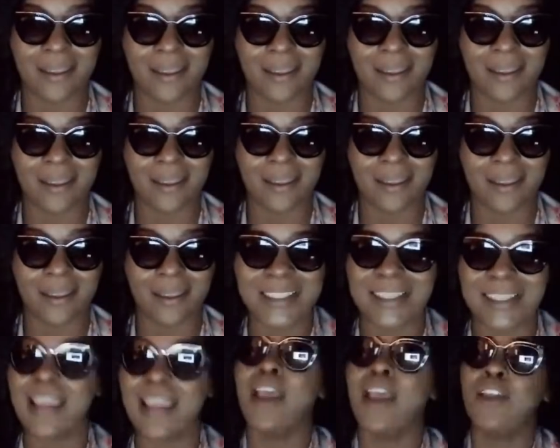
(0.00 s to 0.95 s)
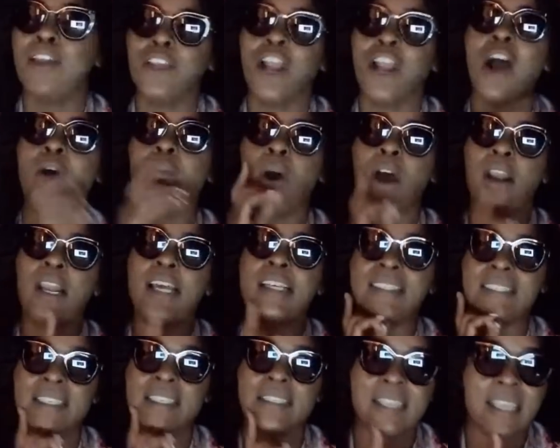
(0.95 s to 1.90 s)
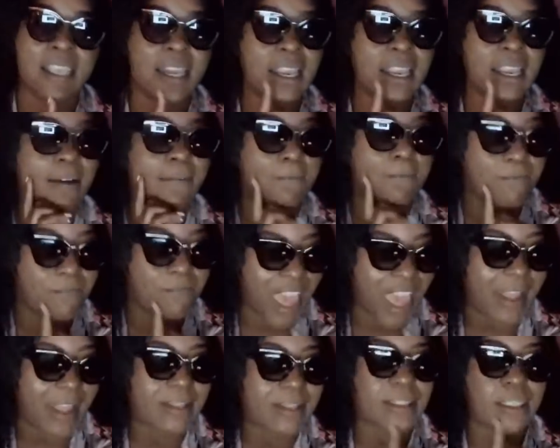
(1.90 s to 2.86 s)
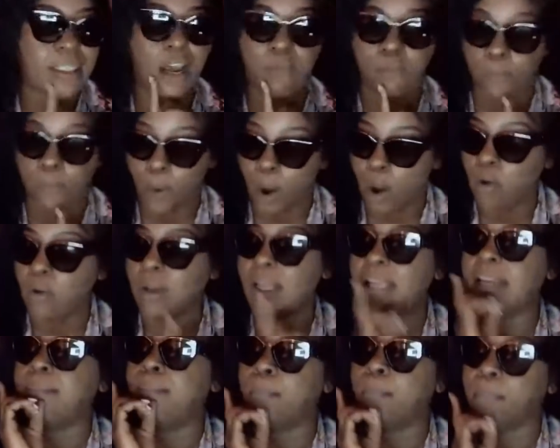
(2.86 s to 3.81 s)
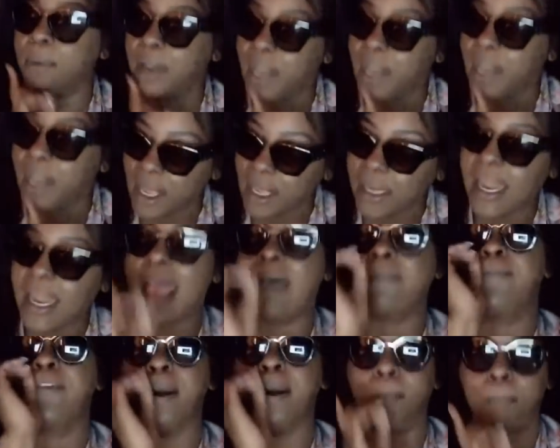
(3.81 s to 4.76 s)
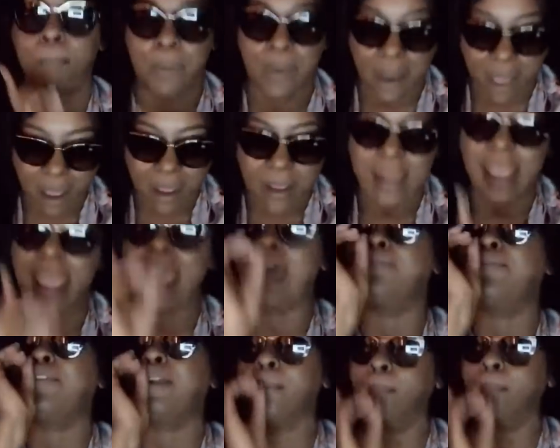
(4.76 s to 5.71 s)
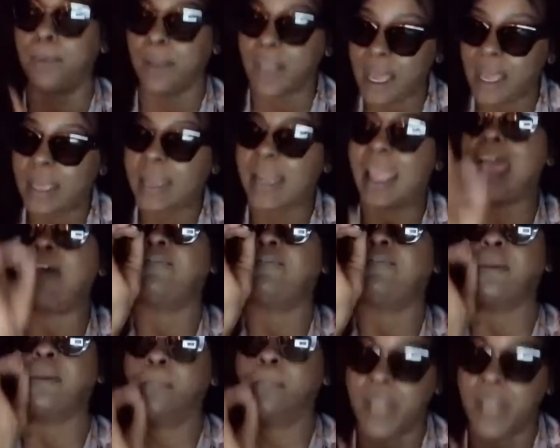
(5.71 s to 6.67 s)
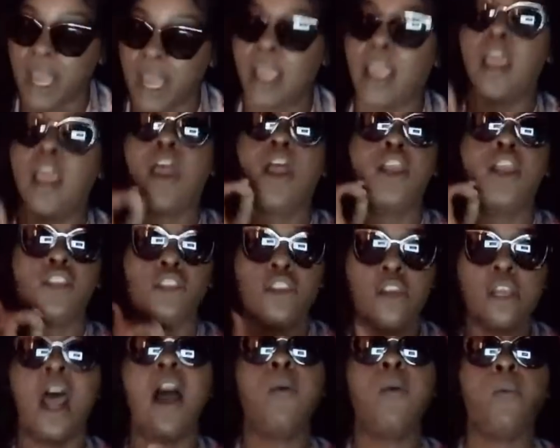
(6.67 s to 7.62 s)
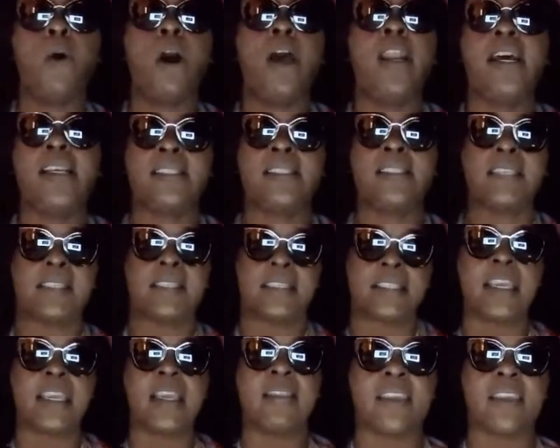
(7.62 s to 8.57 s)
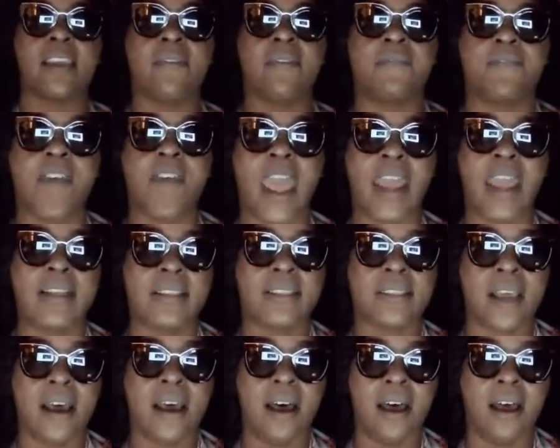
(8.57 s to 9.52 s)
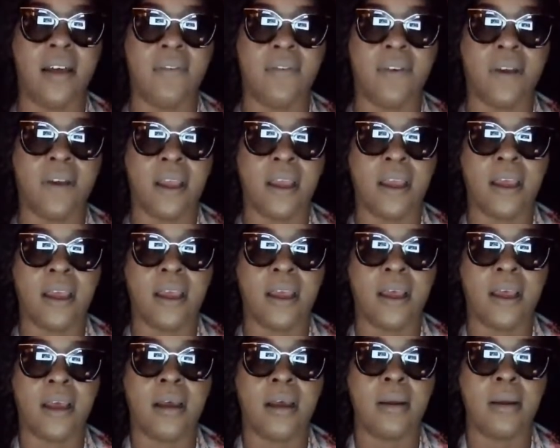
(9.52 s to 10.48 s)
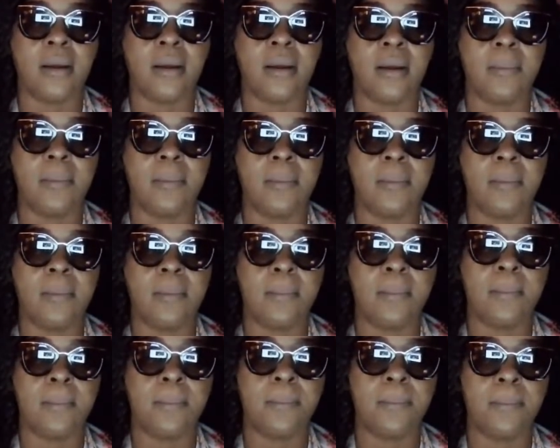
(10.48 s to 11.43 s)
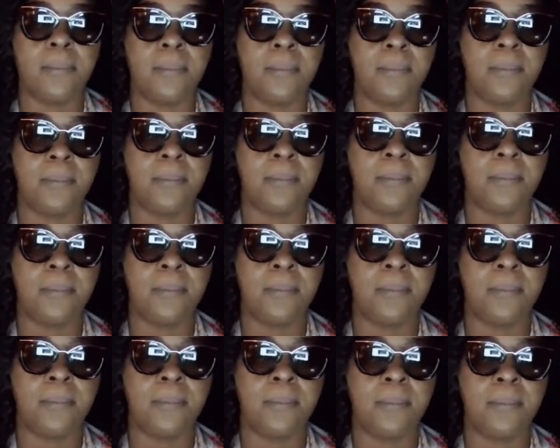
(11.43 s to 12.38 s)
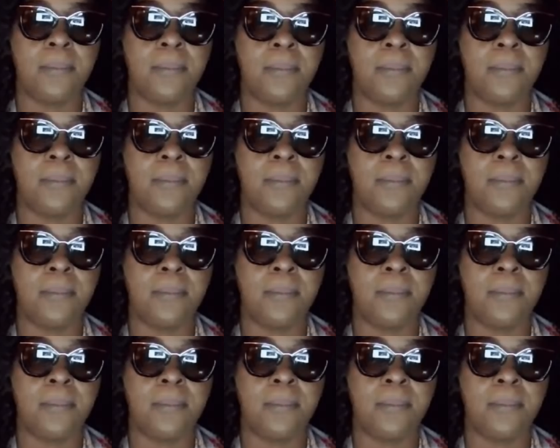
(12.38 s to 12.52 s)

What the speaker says: You don't want us to see the effect of rolling blunt after blunt after blunt after blunt. You don't want us to see the effect of, please hit the like.